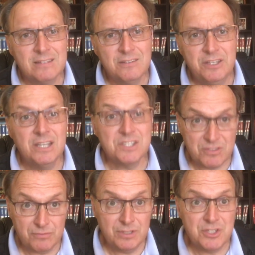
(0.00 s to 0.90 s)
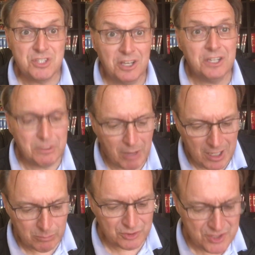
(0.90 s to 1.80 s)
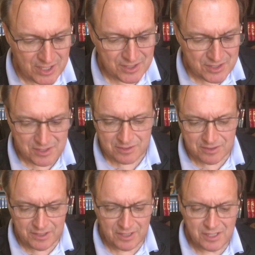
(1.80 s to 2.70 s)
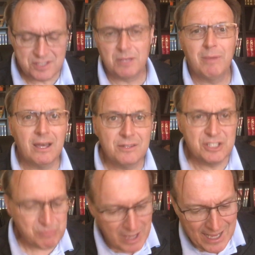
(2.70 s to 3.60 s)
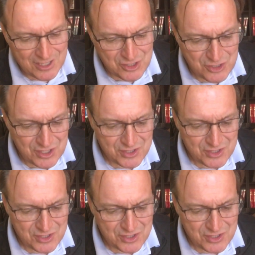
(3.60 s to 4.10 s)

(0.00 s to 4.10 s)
The ESV Study Bible says this about this passage.